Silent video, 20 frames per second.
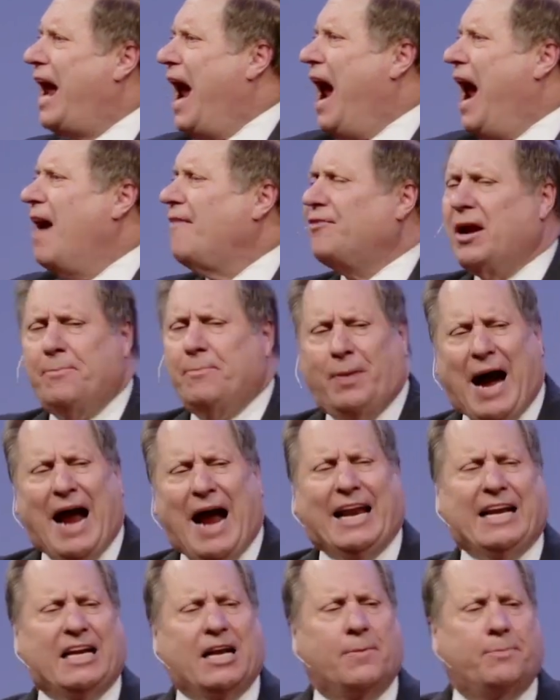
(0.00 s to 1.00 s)

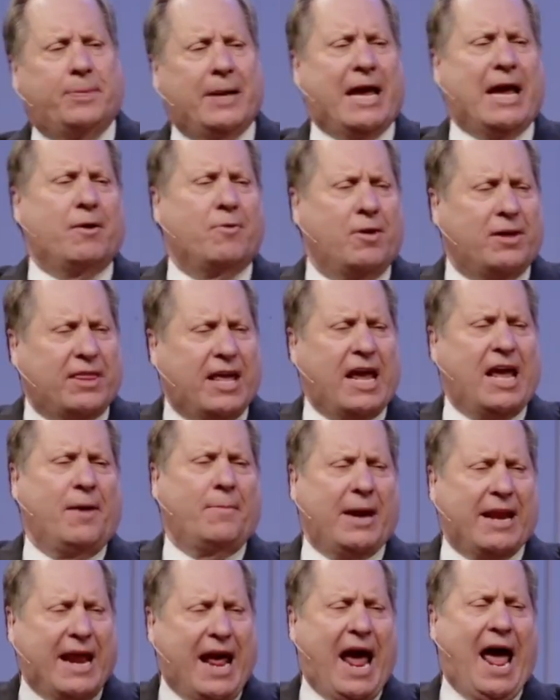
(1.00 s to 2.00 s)
everybody to be with
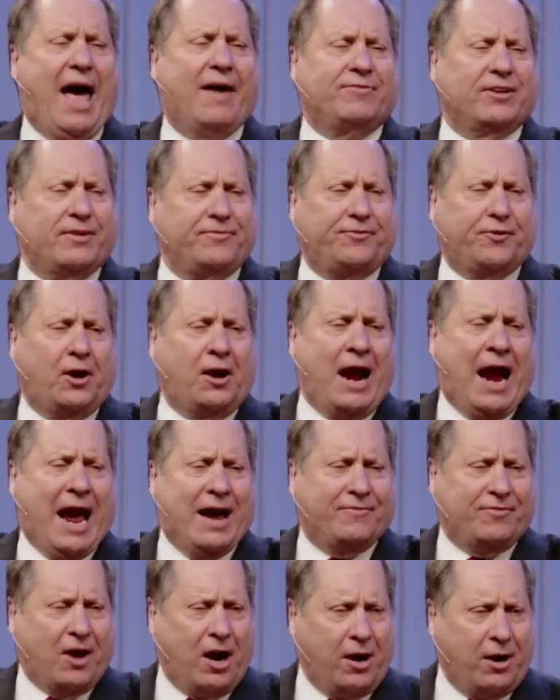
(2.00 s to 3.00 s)
Him in heaven
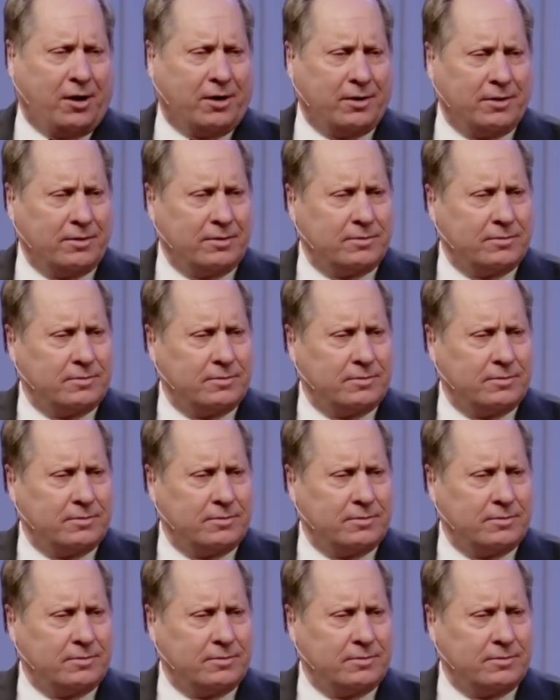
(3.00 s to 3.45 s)
forever.